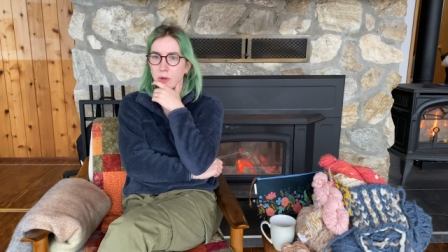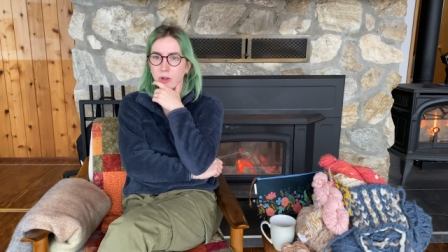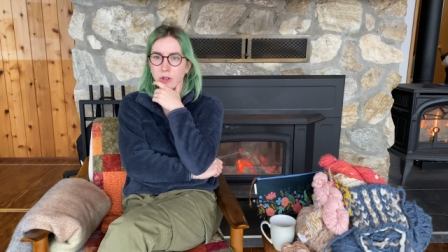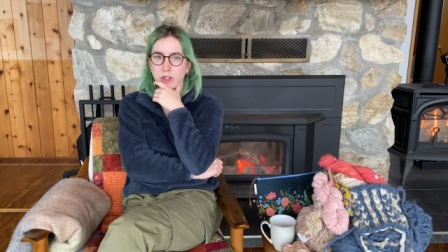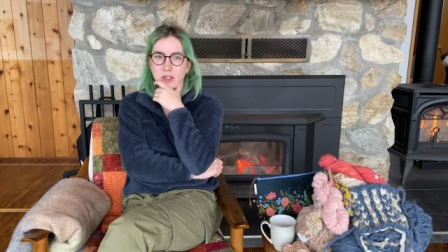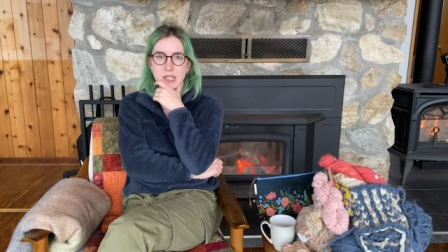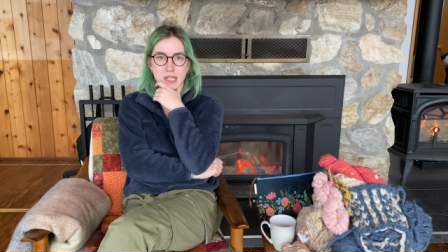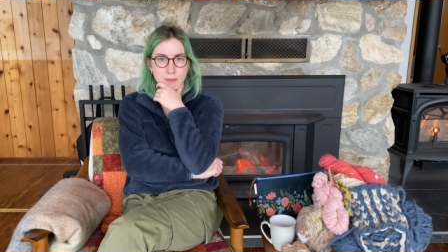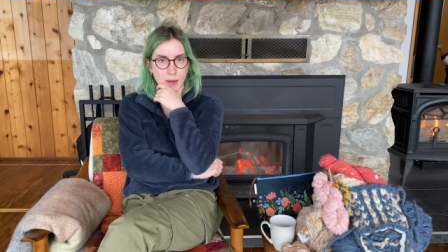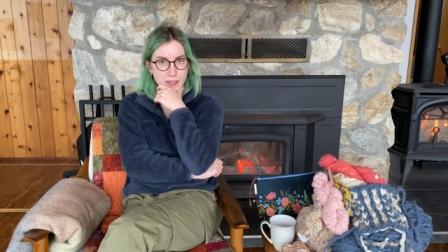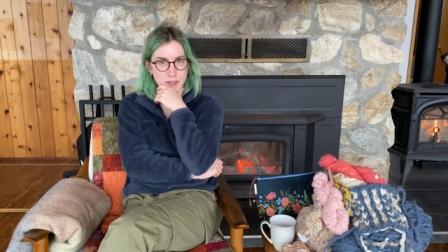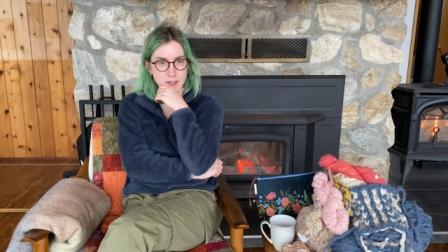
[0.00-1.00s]
and they're six
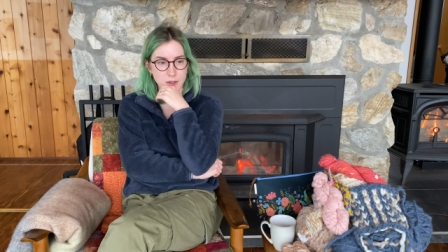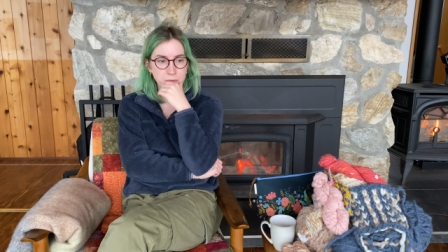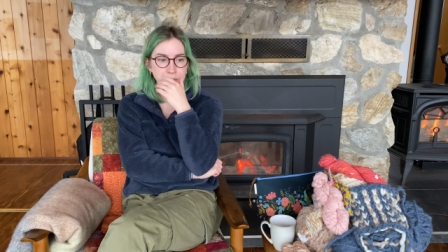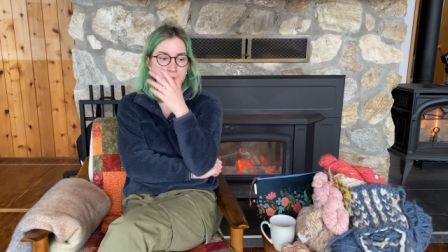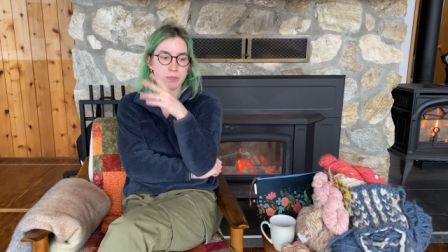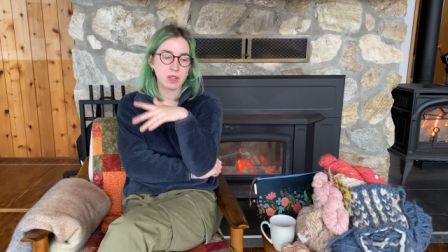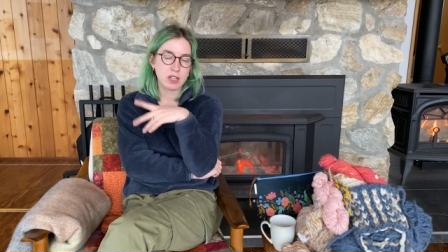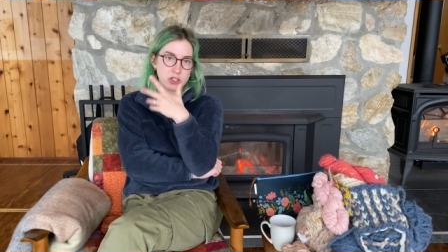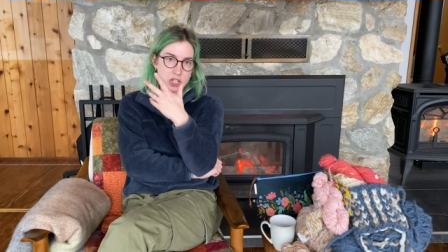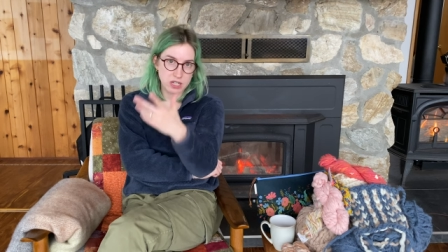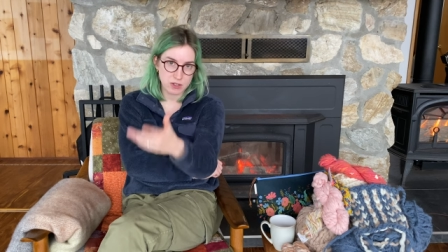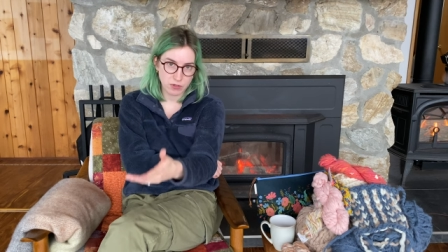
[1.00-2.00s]
months. And she
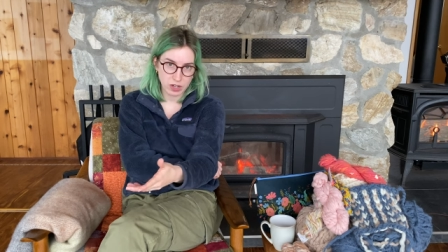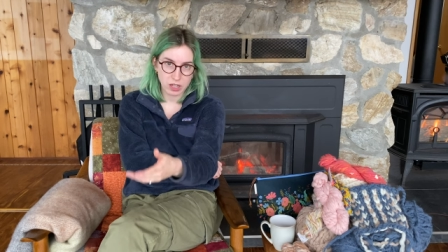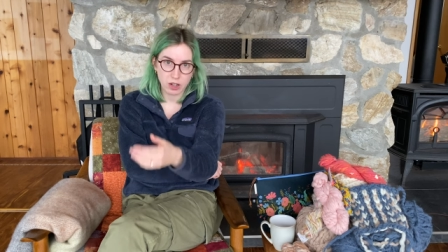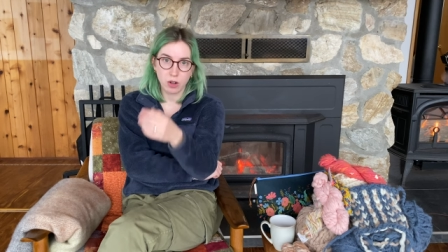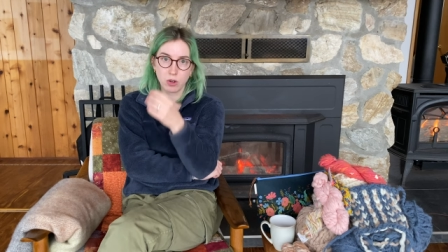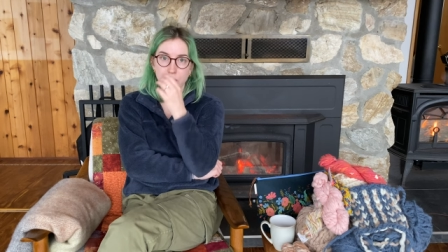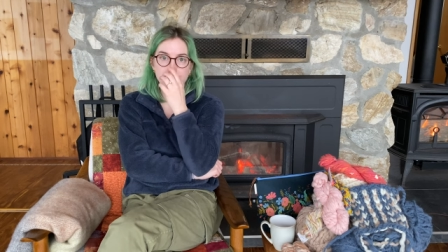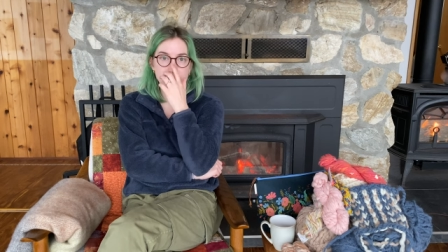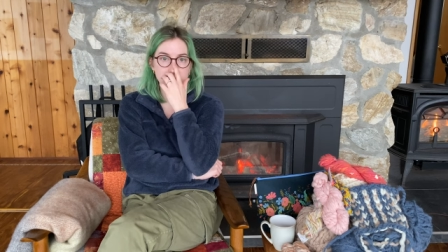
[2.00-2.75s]
does videos,